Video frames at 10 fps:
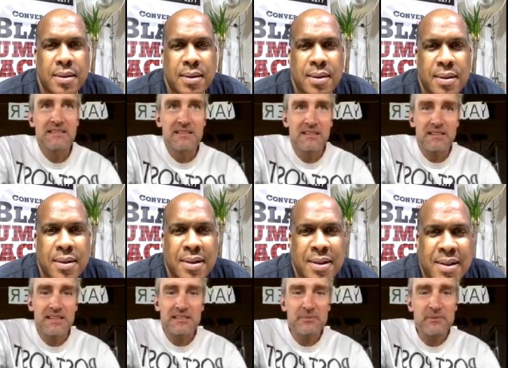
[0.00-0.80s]
Speaker 1: I like to
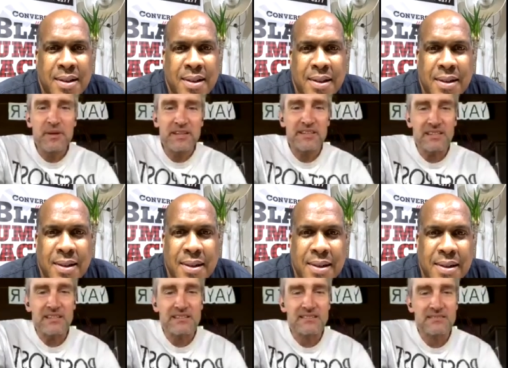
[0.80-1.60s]
be making,
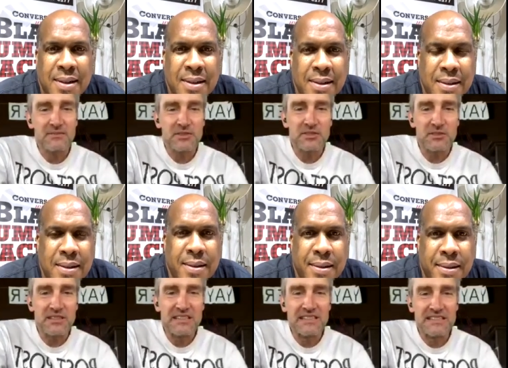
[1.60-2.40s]
for sure.
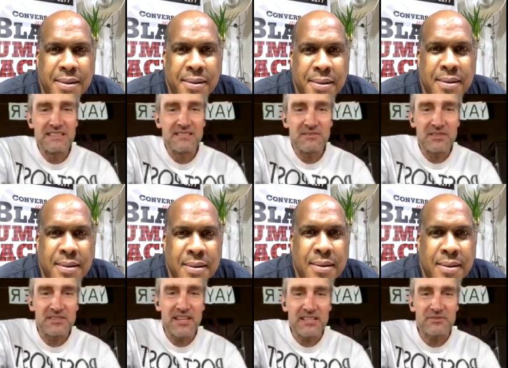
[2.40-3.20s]
Very
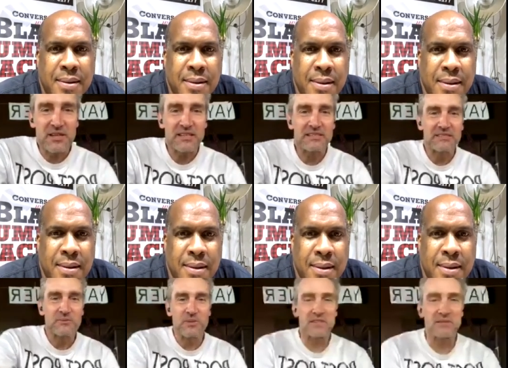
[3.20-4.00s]
satisfied,
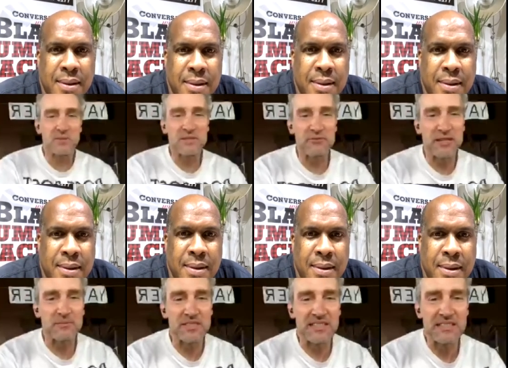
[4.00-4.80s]
whether it's with the
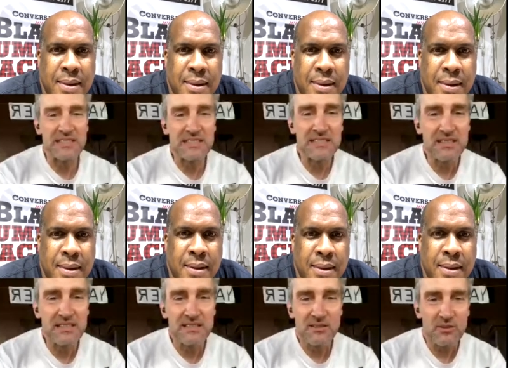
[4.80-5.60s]
family
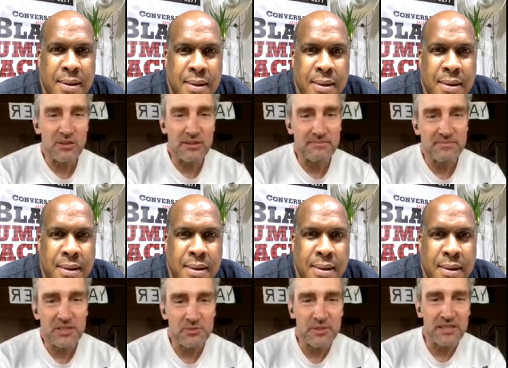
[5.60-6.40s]
or just
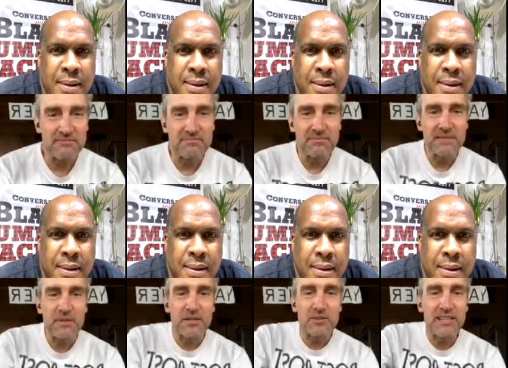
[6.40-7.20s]
being in my
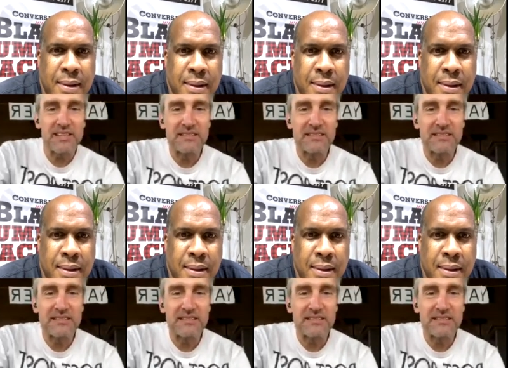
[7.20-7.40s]
own head.